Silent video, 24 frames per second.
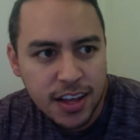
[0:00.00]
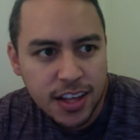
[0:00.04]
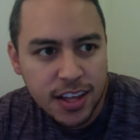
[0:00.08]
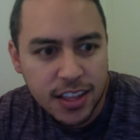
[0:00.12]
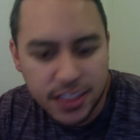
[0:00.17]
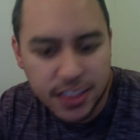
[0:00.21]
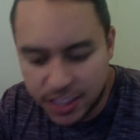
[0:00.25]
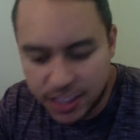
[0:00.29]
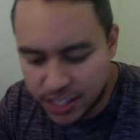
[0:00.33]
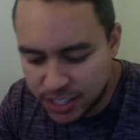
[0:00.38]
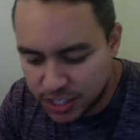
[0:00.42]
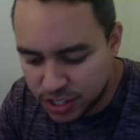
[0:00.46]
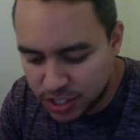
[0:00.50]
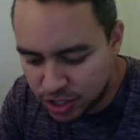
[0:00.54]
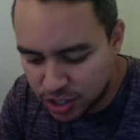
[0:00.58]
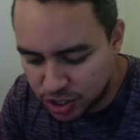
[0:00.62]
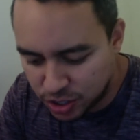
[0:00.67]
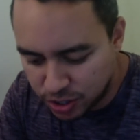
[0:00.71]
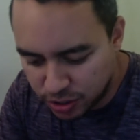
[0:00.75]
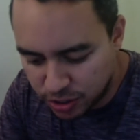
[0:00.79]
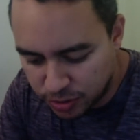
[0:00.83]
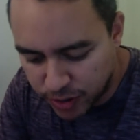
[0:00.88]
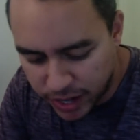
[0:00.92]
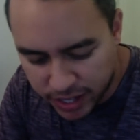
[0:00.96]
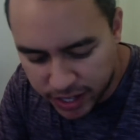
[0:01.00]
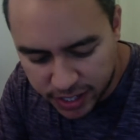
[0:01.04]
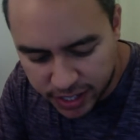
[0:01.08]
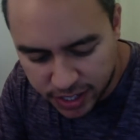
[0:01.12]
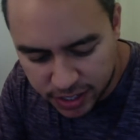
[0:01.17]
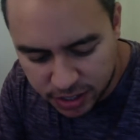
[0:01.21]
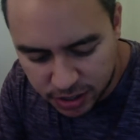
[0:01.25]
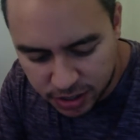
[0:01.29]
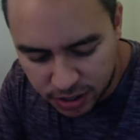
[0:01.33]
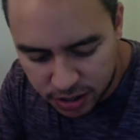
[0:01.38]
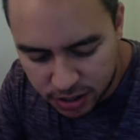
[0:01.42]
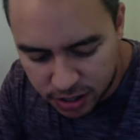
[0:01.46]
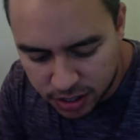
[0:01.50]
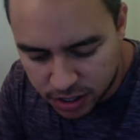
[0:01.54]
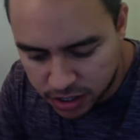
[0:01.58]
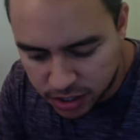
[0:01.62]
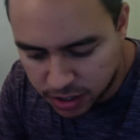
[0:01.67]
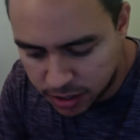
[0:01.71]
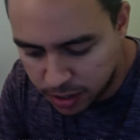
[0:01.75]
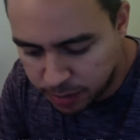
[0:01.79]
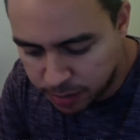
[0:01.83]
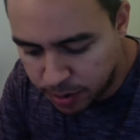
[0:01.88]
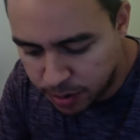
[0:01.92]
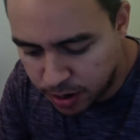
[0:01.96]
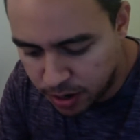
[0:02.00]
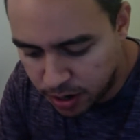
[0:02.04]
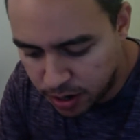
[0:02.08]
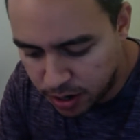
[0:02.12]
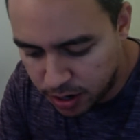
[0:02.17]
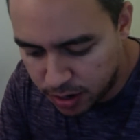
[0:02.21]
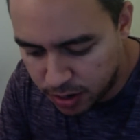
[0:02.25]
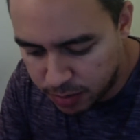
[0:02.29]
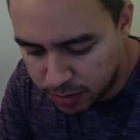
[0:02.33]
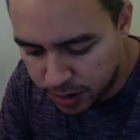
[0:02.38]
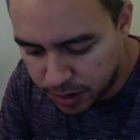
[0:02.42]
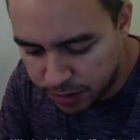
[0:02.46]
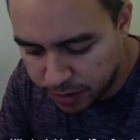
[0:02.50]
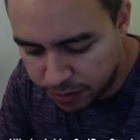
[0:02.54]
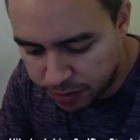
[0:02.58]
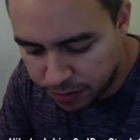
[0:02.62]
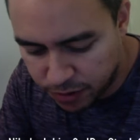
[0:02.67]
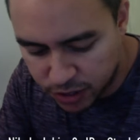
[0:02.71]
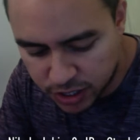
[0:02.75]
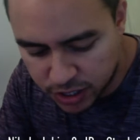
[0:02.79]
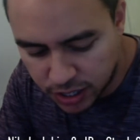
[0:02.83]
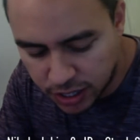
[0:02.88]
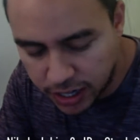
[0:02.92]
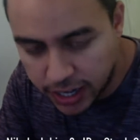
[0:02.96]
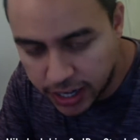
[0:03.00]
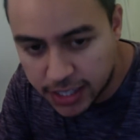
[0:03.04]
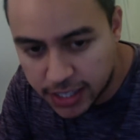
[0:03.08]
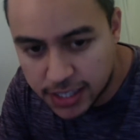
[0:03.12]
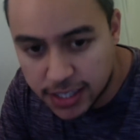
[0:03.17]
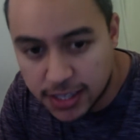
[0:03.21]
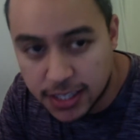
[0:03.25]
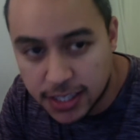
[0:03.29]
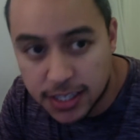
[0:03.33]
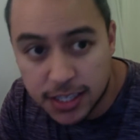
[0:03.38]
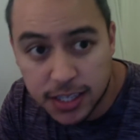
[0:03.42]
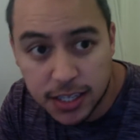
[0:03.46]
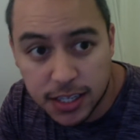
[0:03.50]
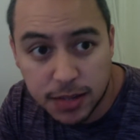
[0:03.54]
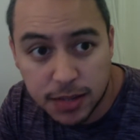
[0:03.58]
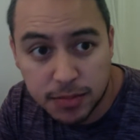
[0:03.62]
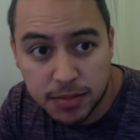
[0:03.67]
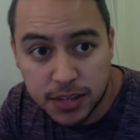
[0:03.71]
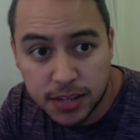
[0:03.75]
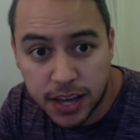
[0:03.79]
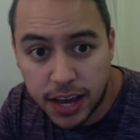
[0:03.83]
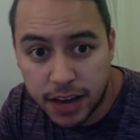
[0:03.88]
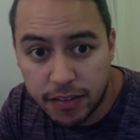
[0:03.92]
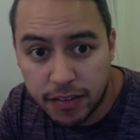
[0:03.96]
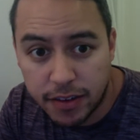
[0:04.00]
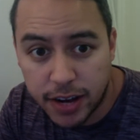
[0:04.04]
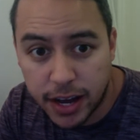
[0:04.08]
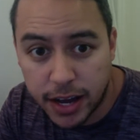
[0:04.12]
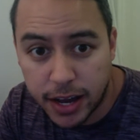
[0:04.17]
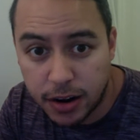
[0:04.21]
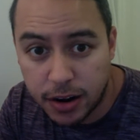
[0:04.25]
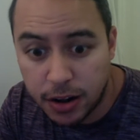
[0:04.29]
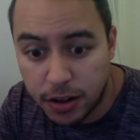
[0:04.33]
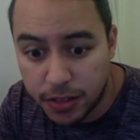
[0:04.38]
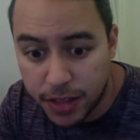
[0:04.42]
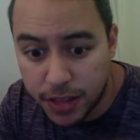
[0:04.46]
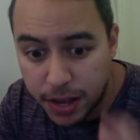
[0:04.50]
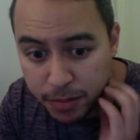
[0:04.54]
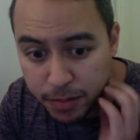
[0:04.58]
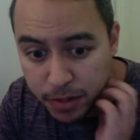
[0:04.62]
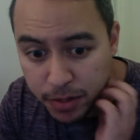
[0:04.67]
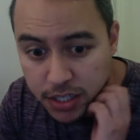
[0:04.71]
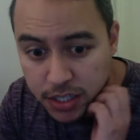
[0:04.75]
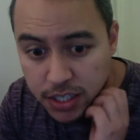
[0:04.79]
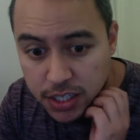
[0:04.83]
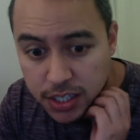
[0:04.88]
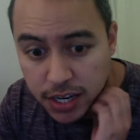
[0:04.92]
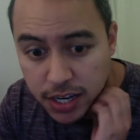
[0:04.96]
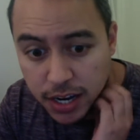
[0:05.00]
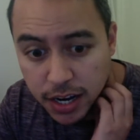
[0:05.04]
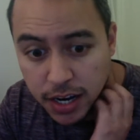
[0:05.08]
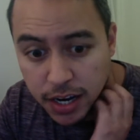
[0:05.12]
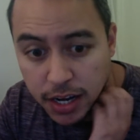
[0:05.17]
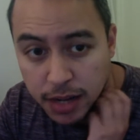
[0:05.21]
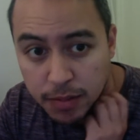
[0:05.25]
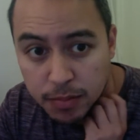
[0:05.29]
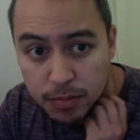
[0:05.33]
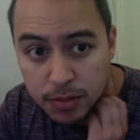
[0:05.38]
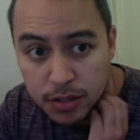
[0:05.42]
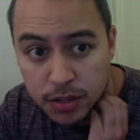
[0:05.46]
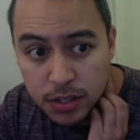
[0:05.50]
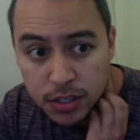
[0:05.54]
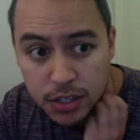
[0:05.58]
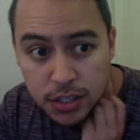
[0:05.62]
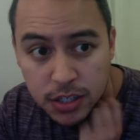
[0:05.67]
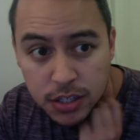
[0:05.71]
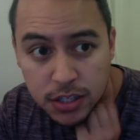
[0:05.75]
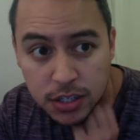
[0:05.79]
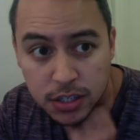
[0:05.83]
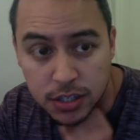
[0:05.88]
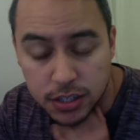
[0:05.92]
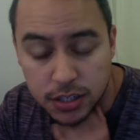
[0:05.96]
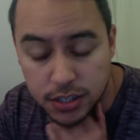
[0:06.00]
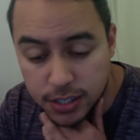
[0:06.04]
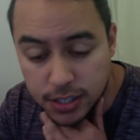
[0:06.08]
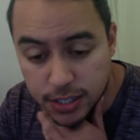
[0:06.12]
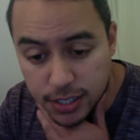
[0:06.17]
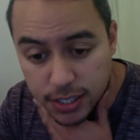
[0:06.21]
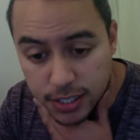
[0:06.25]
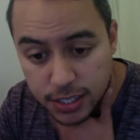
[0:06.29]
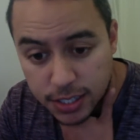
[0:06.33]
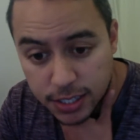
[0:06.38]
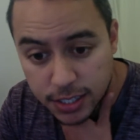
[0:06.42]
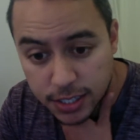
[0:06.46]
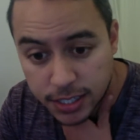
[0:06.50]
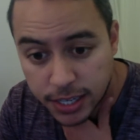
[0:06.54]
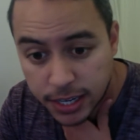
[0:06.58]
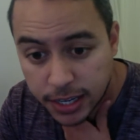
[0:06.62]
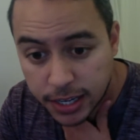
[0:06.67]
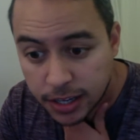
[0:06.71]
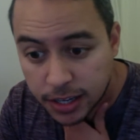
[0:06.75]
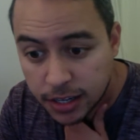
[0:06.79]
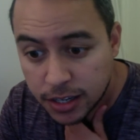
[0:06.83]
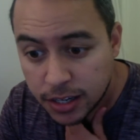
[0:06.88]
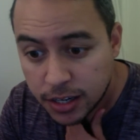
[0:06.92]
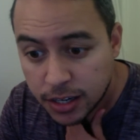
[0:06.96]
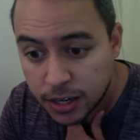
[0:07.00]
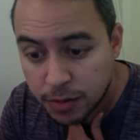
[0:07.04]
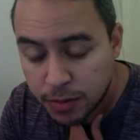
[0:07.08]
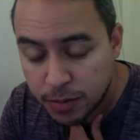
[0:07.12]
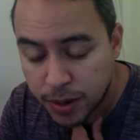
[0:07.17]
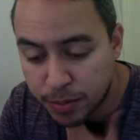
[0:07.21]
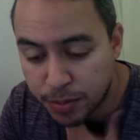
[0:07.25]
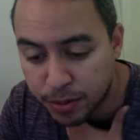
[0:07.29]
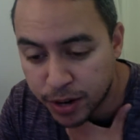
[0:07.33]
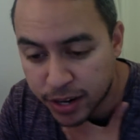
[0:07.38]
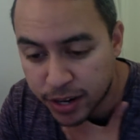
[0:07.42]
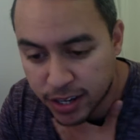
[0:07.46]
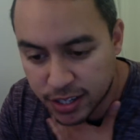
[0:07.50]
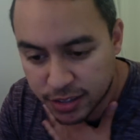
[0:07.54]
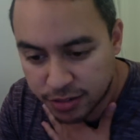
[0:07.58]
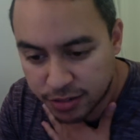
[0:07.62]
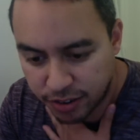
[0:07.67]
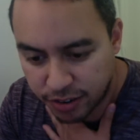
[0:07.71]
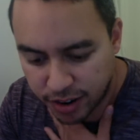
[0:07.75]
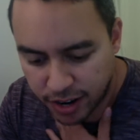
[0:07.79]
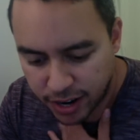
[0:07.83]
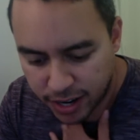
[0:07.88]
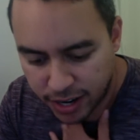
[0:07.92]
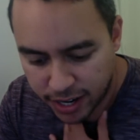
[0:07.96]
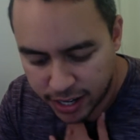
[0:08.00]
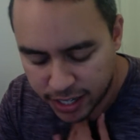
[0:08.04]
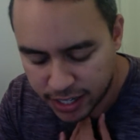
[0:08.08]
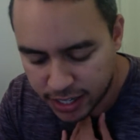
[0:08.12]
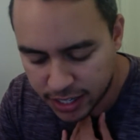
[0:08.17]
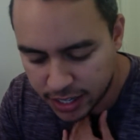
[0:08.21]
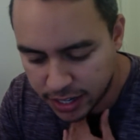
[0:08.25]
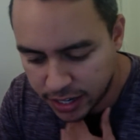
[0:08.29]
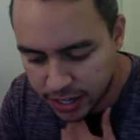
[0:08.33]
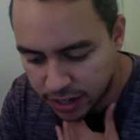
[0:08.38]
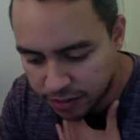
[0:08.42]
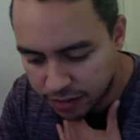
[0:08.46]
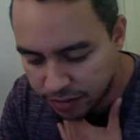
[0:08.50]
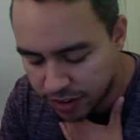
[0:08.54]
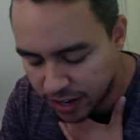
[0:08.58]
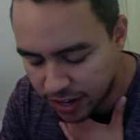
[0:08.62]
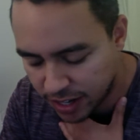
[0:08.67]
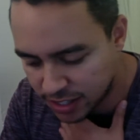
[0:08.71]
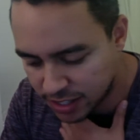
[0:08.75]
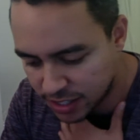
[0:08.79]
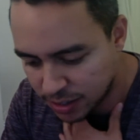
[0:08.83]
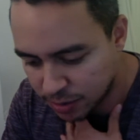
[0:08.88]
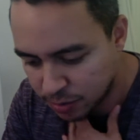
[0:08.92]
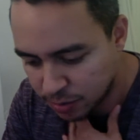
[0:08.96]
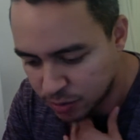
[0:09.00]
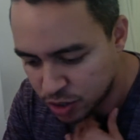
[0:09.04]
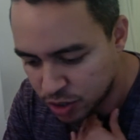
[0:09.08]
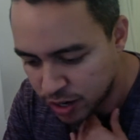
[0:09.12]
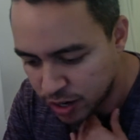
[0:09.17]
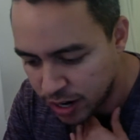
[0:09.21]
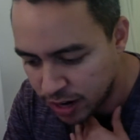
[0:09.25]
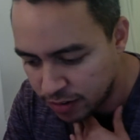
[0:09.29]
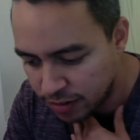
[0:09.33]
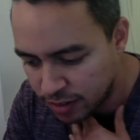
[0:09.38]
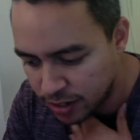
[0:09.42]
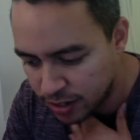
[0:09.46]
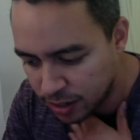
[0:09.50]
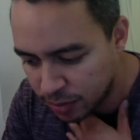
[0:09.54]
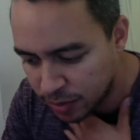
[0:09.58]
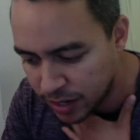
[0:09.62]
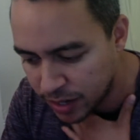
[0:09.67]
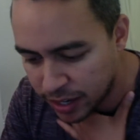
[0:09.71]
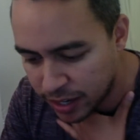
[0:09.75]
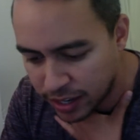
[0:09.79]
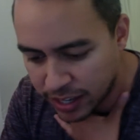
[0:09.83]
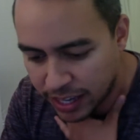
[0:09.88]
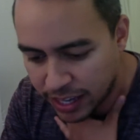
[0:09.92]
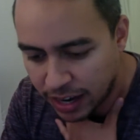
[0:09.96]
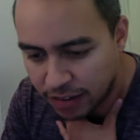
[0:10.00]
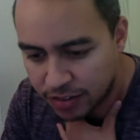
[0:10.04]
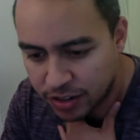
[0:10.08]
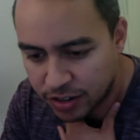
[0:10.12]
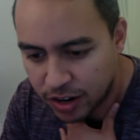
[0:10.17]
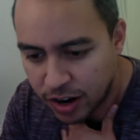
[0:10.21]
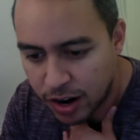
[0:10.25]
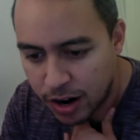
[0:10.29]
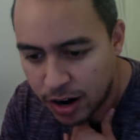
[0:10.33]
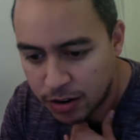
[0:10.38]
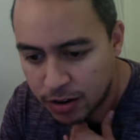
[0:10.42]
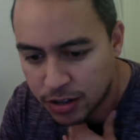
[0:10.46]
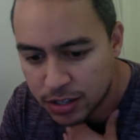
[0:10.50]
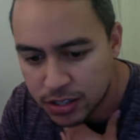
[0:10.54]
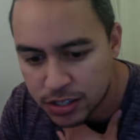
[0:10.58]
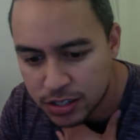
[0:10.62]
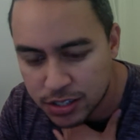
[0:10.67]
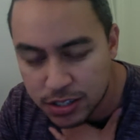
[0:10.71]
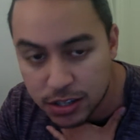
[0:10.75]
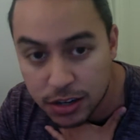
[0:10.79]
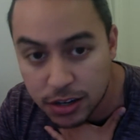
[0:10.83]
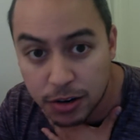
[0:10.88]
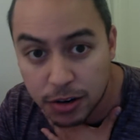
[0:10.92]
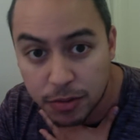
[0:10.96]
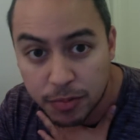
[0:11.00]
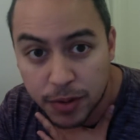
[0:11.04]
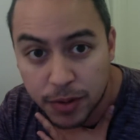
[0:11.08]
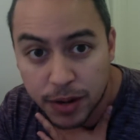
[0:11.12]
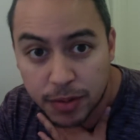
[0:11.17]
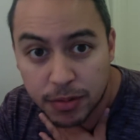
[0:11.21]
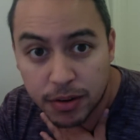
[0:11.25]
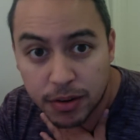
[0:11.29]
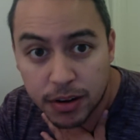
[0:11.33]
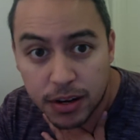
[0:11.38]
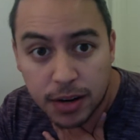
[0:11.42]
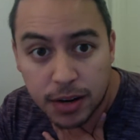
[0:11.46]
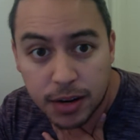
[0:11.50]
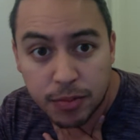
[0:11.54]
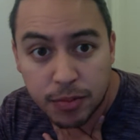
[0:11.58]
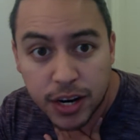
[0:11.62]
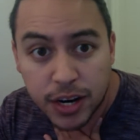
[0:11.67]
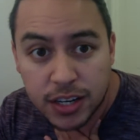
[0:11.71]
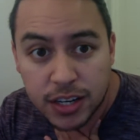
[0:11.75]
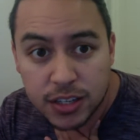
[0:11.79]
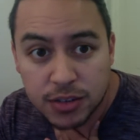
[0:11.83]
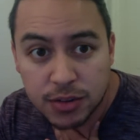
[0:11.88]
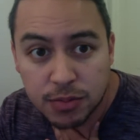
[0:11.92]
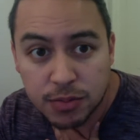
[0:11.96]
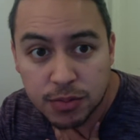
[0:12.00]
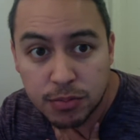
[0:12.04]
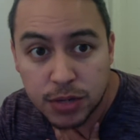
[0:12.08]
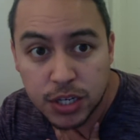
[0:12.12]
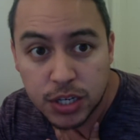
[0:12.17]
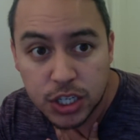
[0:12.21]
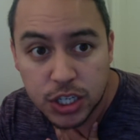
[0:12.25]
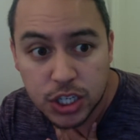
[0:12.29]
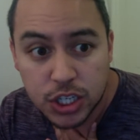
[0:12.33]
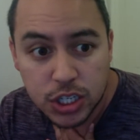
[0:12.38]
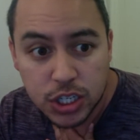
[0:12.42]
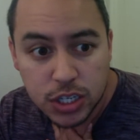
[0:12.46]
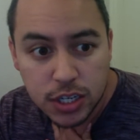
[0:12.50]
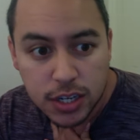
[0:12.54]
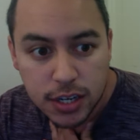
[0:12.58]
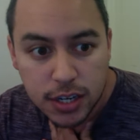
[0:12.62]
These rankings are just upon my first glance at the teams. I haven't had all that much time to take a look. My brain is fried. I did a fantasy draft immediately after hours, so my brain is mush.